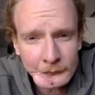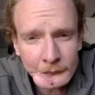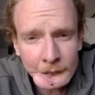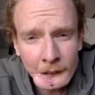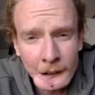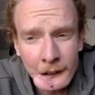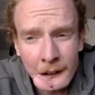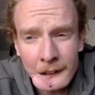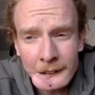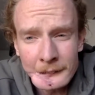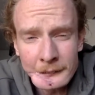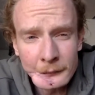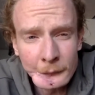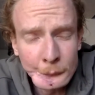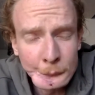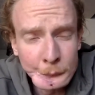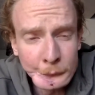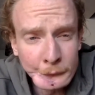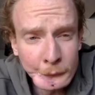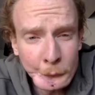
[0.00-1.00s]
All right, so
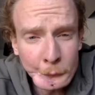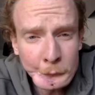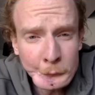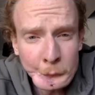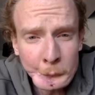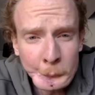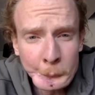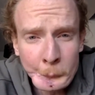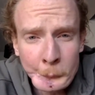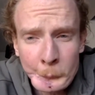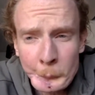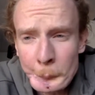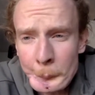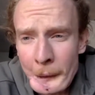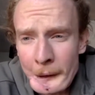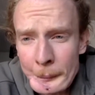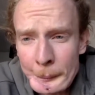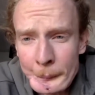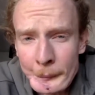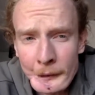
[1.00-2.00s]
for those who
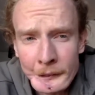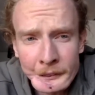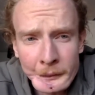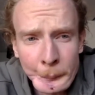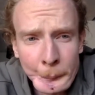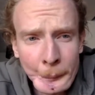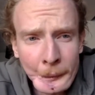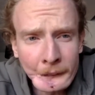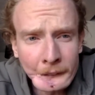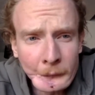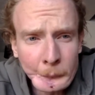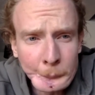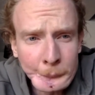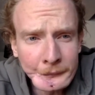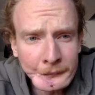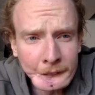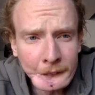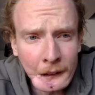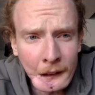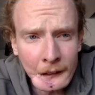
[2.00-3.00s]
might be unfamiliar with
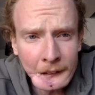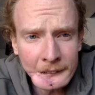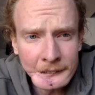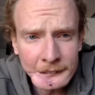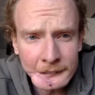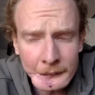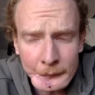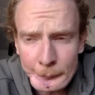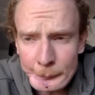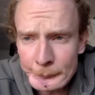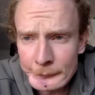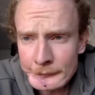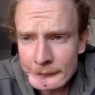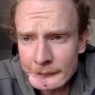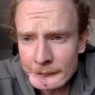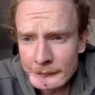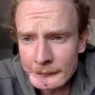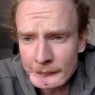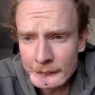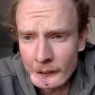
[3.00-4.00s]
the concept,
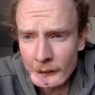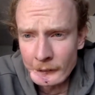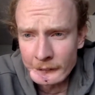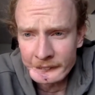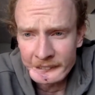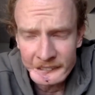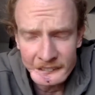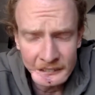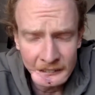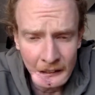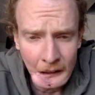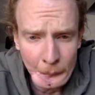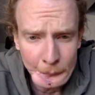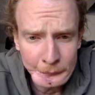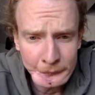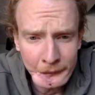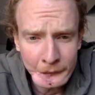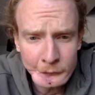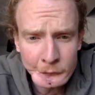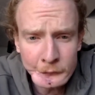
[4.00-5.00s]
on these live
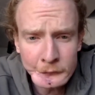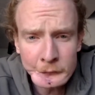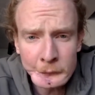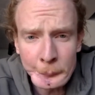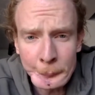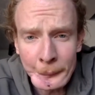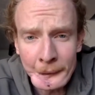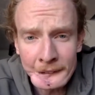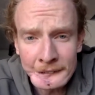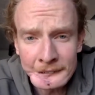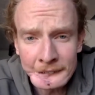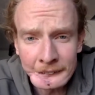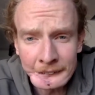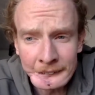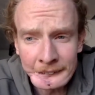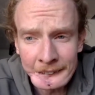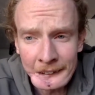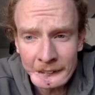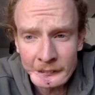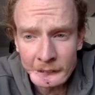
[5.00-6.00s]
sessions, you basically
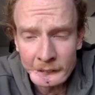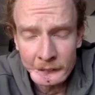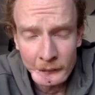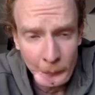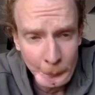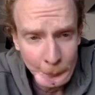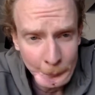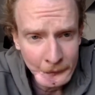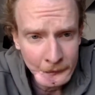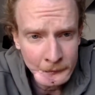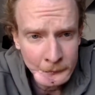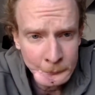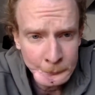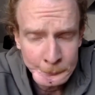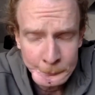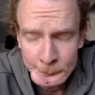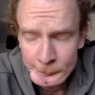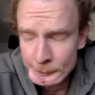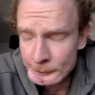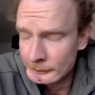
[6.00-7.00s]
get to come in,
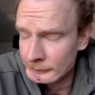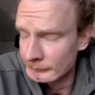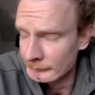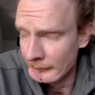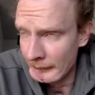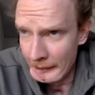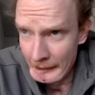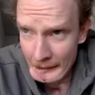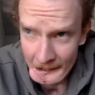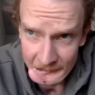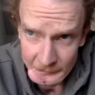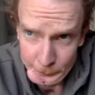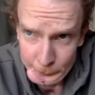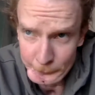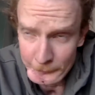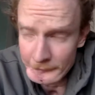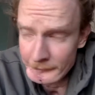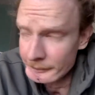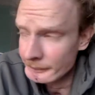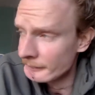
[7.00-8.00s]
ask me
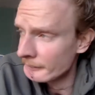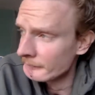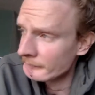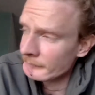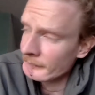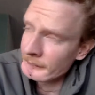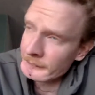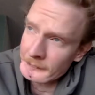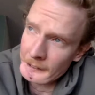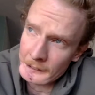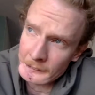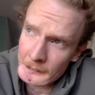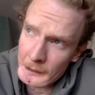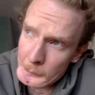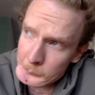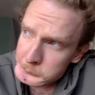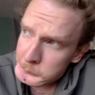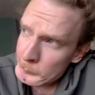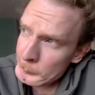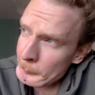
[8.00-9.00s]
anything, and I'll
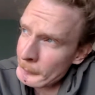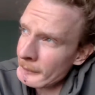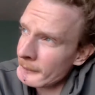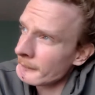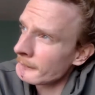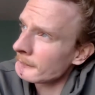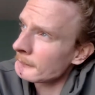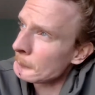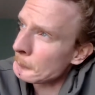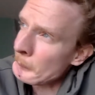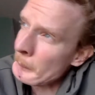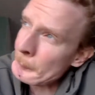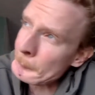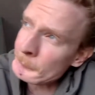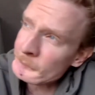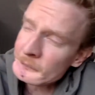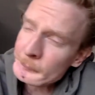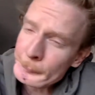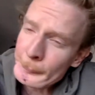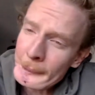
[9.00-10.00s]
offer my
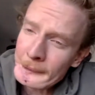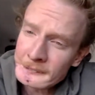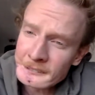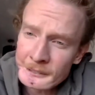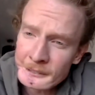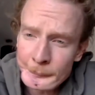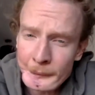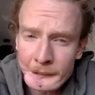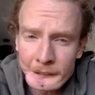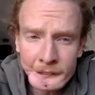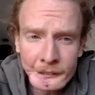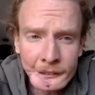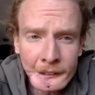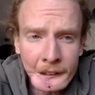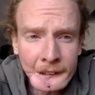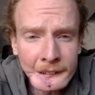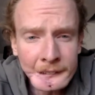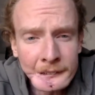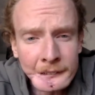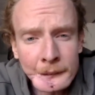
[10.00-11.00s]
perspective, my
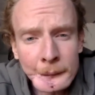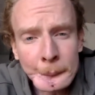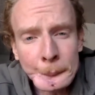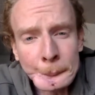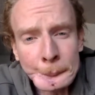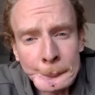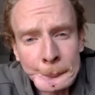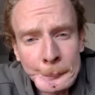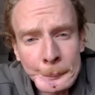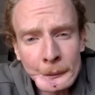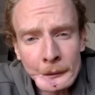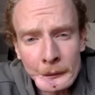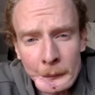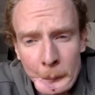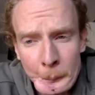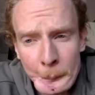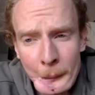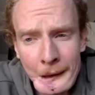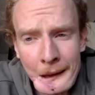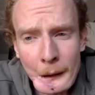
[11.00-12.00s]
advice,
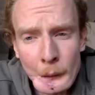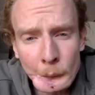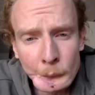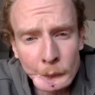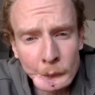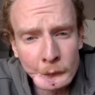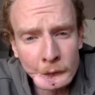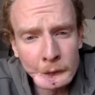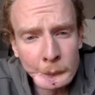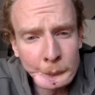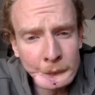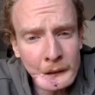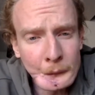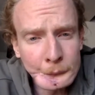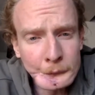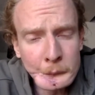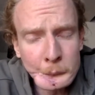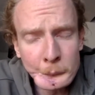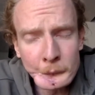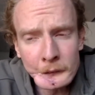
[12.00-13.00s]
my outlook, whatever
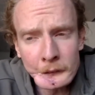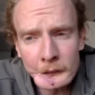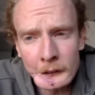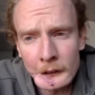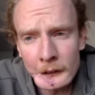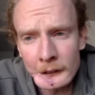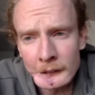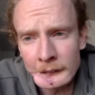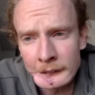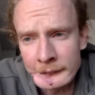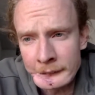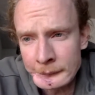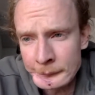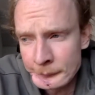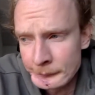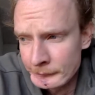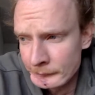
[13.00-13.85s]
you want to call it.